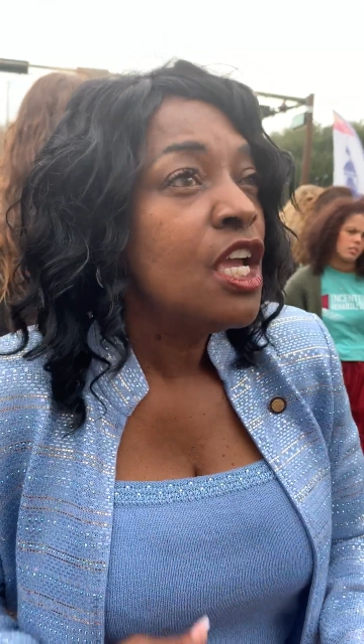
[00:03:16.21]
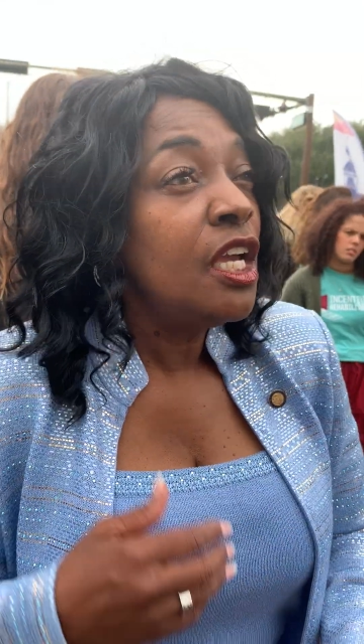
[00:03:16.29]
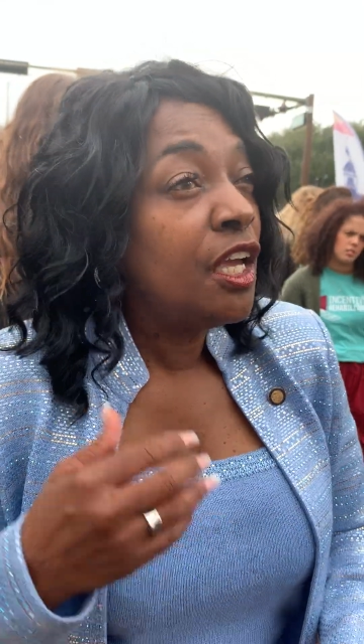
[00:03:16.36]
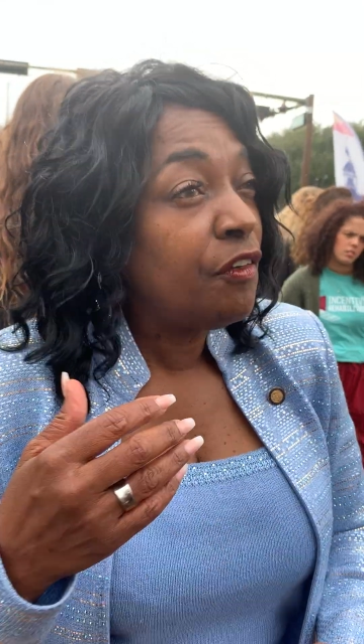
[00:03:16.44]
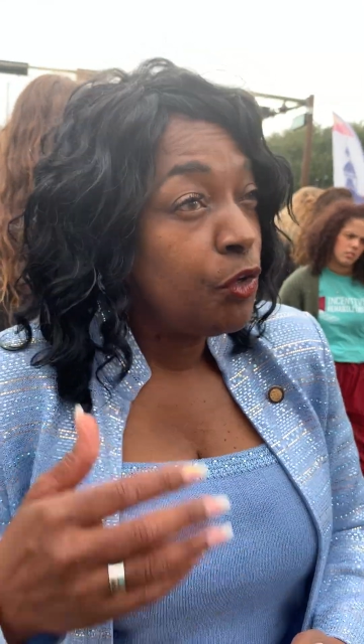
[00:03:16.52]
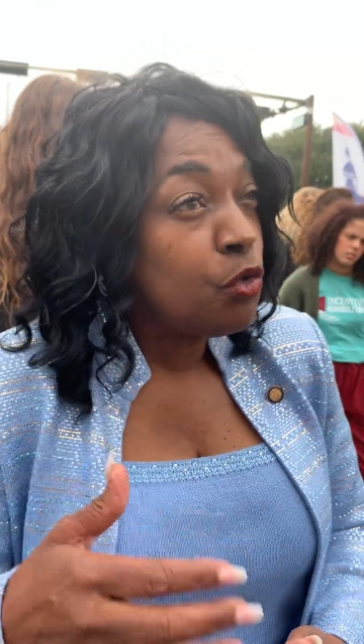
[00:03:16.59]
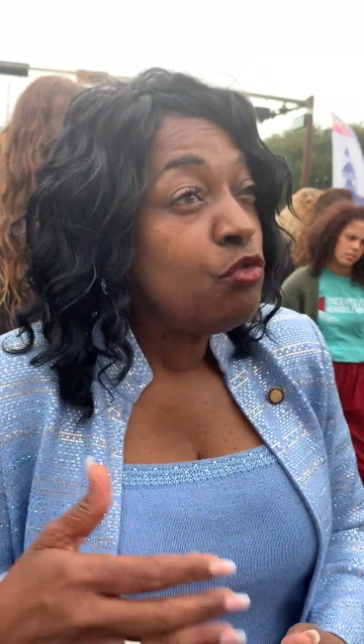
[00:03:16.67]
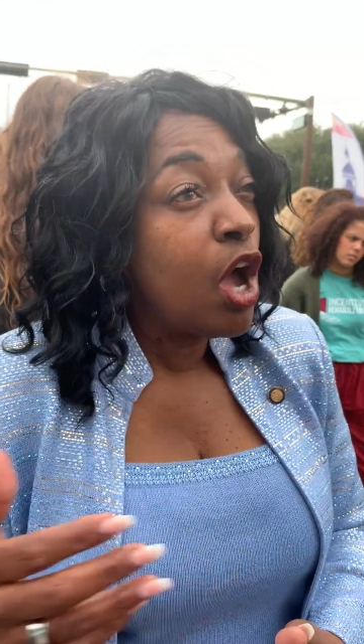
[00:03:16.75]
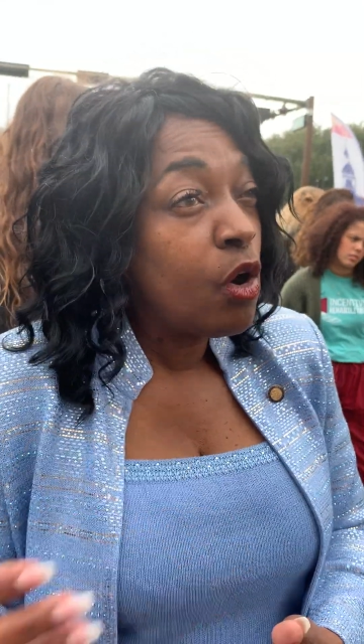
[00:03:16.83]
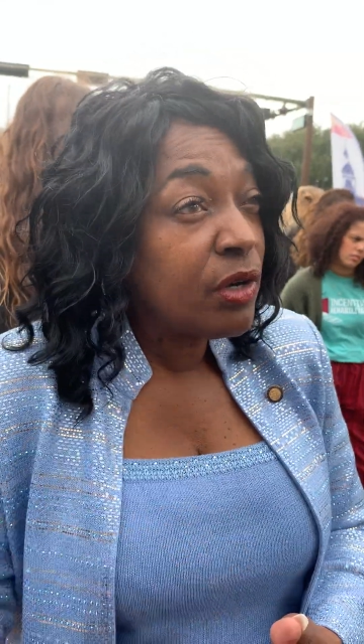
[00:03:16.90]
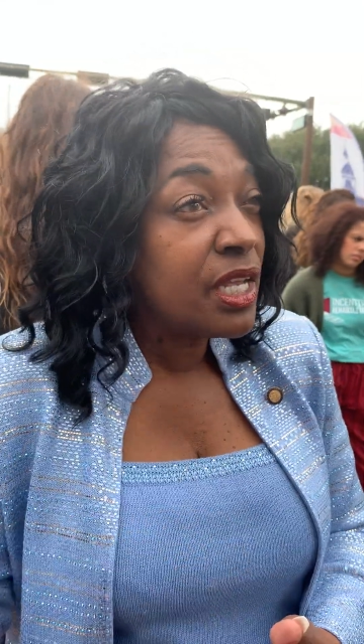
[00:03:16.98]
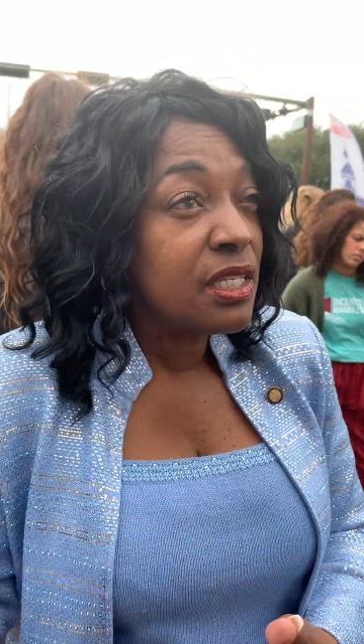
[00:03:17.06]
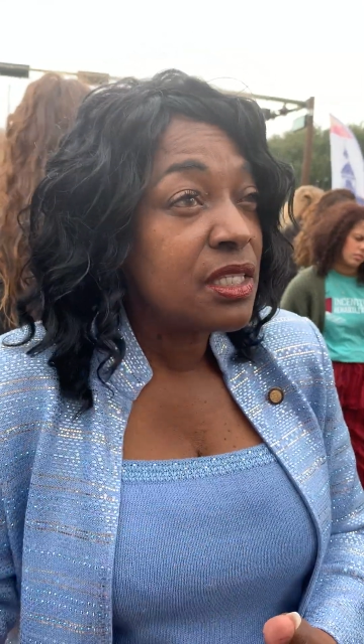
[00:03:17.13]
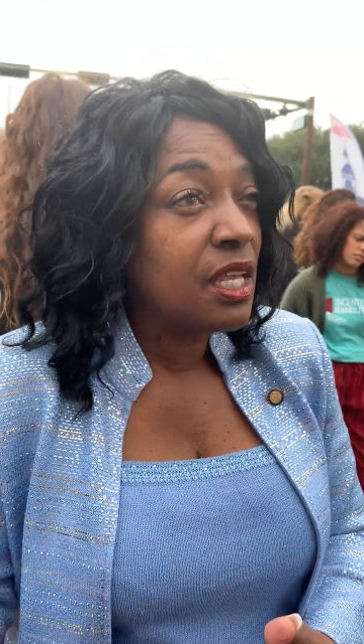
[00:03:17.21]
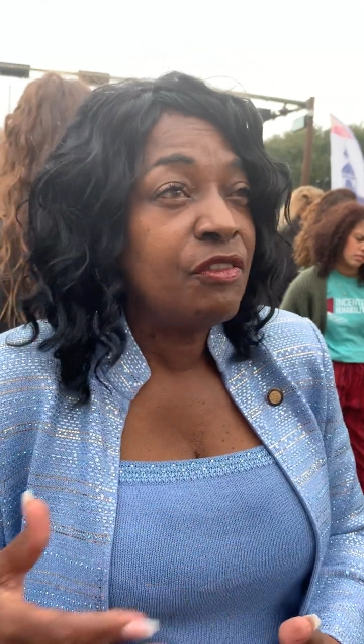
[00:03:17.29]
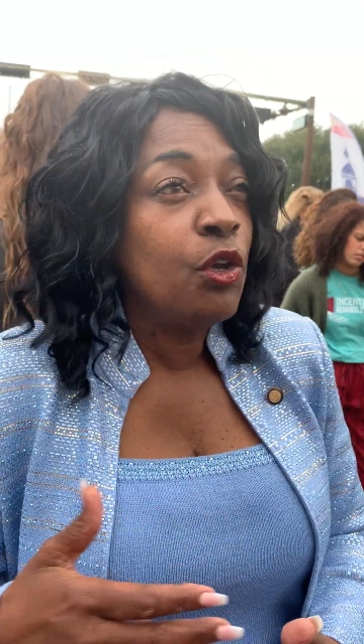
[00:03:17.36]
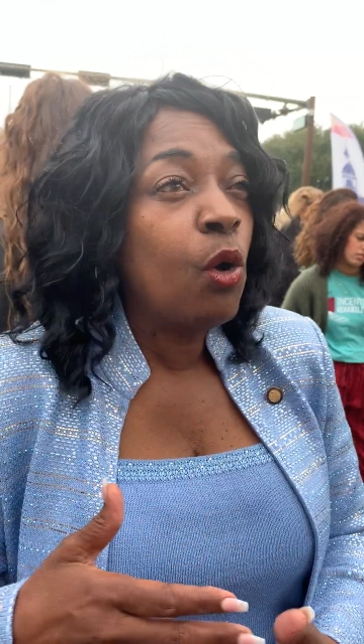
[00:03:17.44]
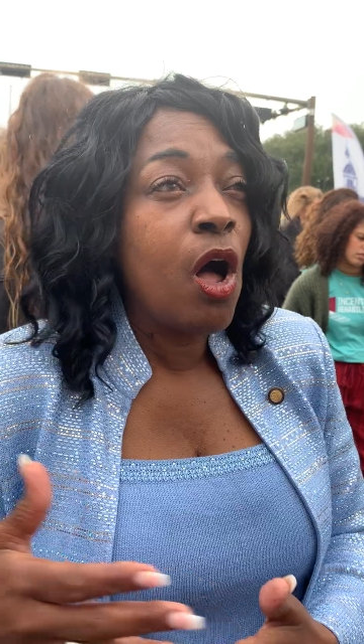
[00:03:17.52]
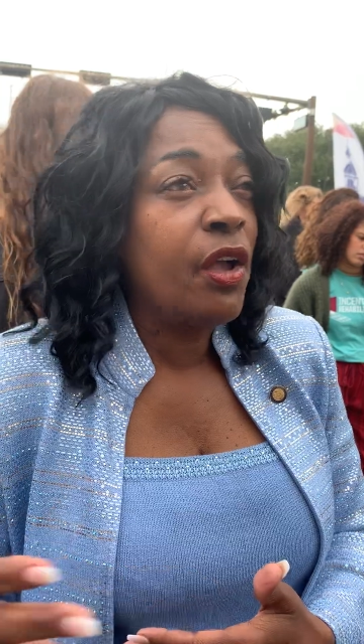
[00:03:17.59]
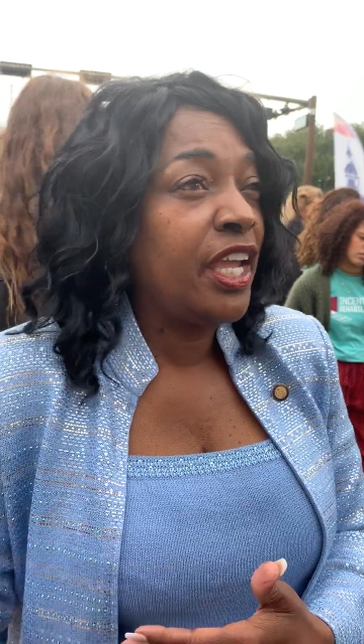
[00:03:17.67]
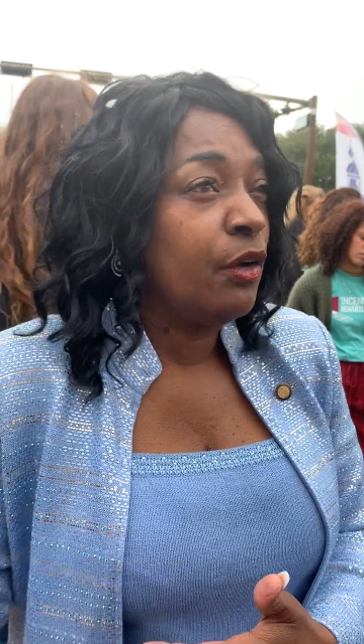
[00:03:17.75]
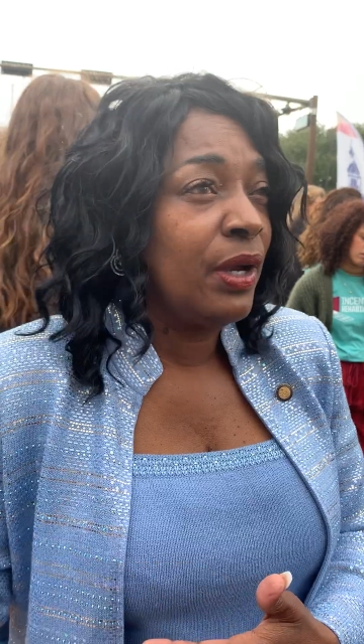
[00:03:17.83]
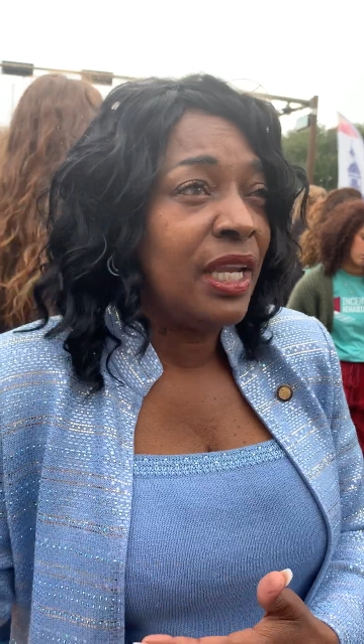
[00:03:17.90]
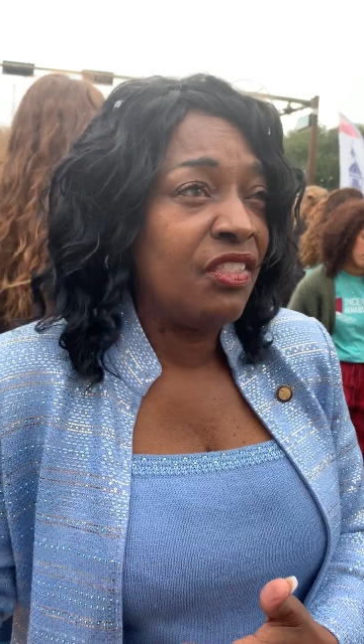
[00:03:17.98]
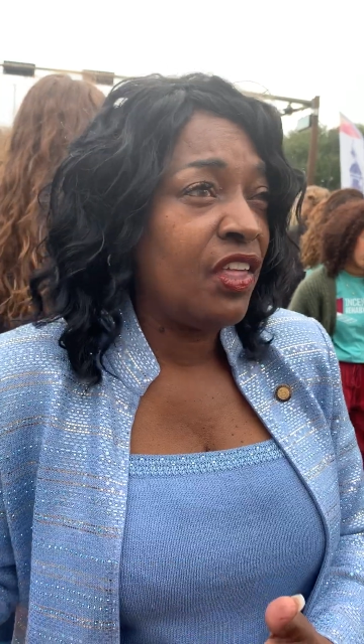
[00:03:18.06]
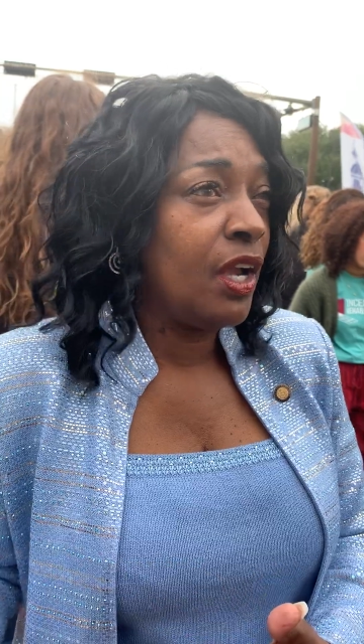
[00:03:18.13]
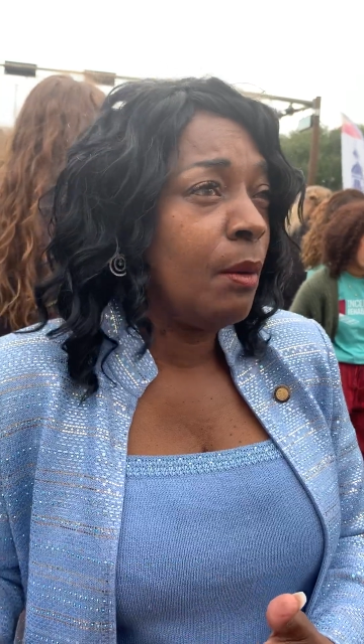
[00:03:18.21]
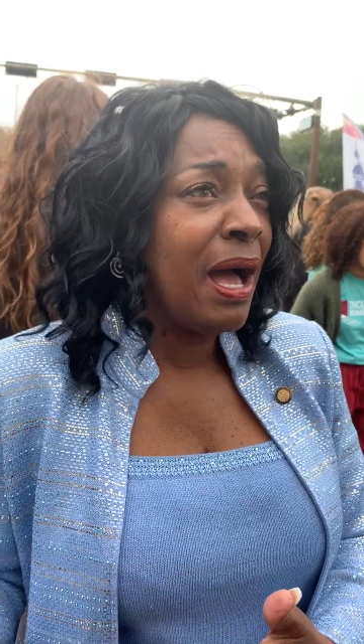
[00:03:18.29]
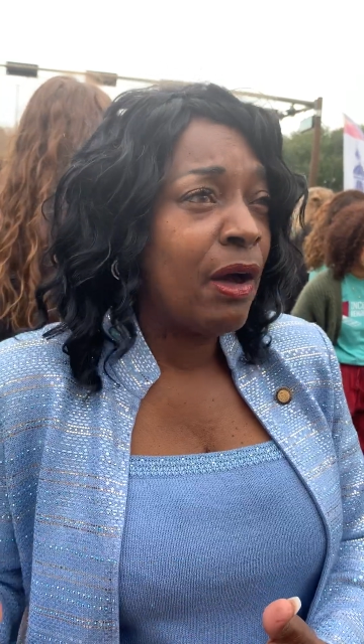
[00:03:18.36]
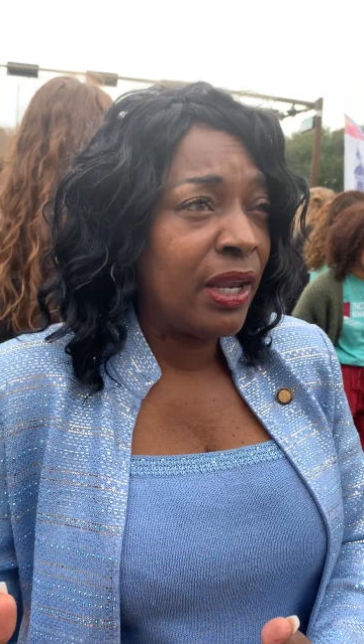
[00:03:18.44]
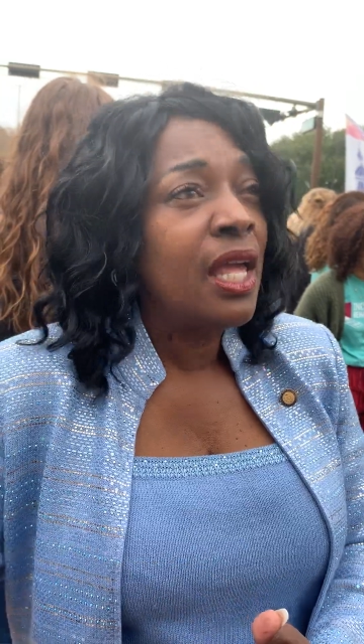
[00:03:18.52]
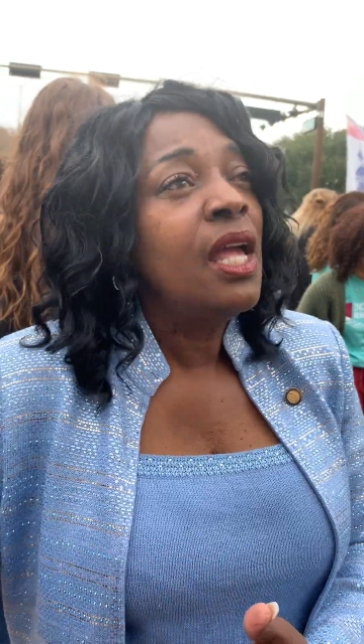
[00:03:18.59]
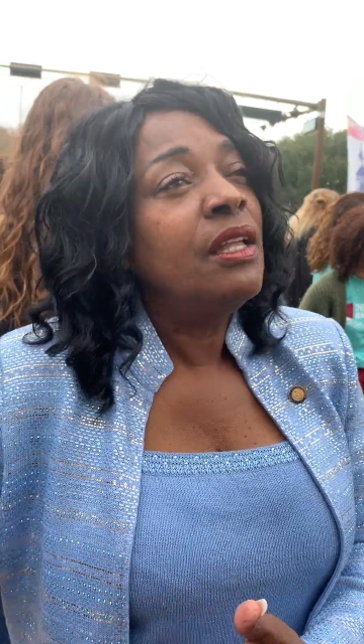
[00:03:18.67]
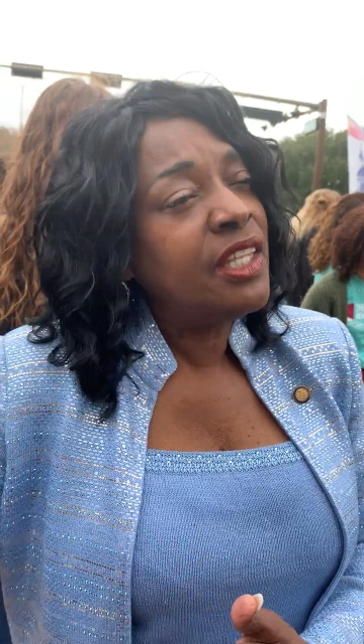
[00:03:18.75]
If you notice, if you all hear anything about it,